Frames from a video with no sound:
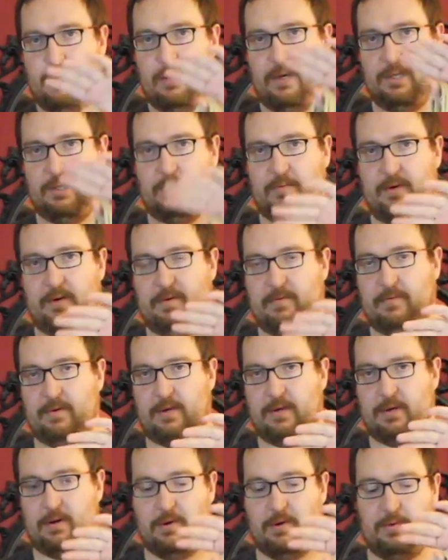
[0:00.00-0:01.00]
as a way of
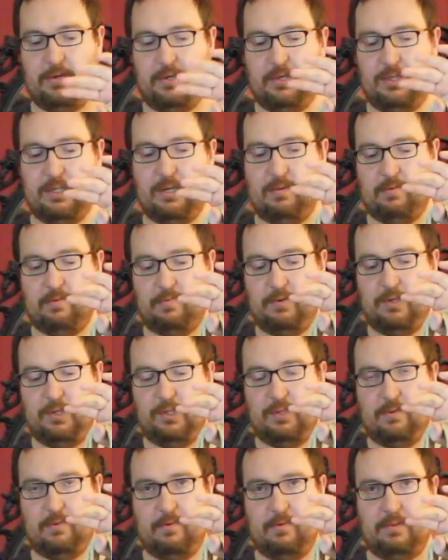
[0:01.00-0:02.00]
like holding several
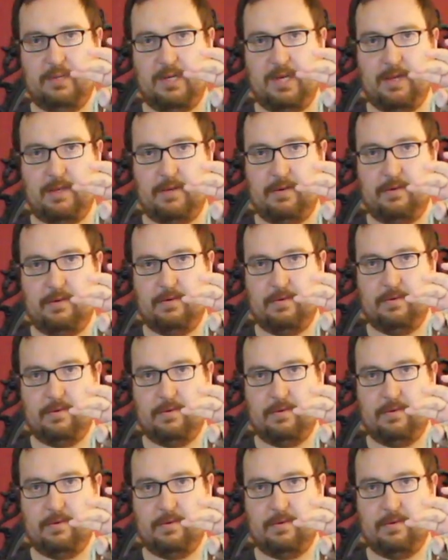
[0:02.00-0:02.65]
pieces of rope together.